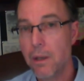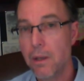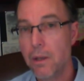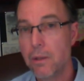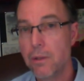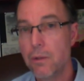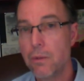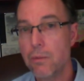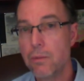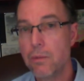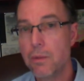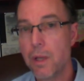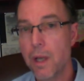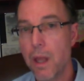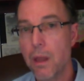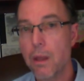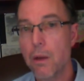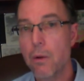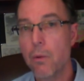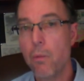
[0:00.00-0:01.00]
to
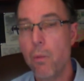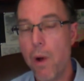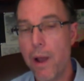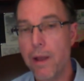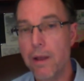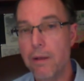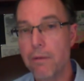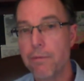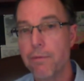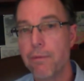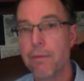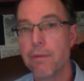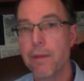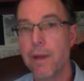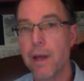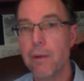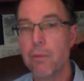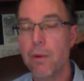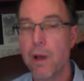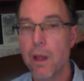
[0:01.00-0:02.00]
tell a wife
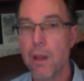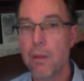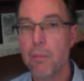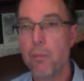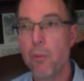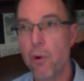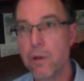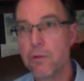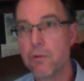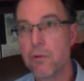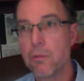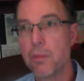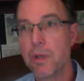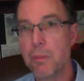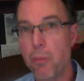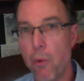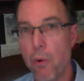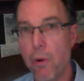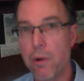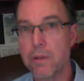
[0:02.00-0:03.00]
that, well, boys will be
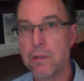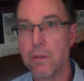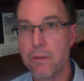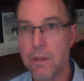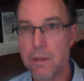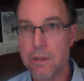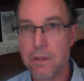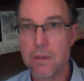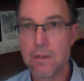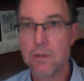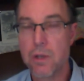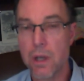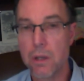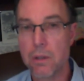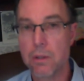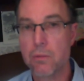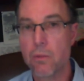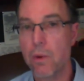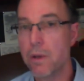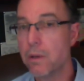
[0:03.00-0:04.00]
boys and this is
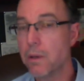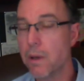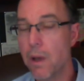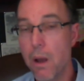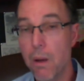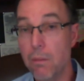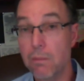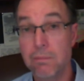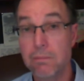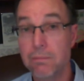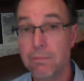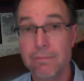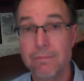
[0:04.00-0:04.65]
just what. No.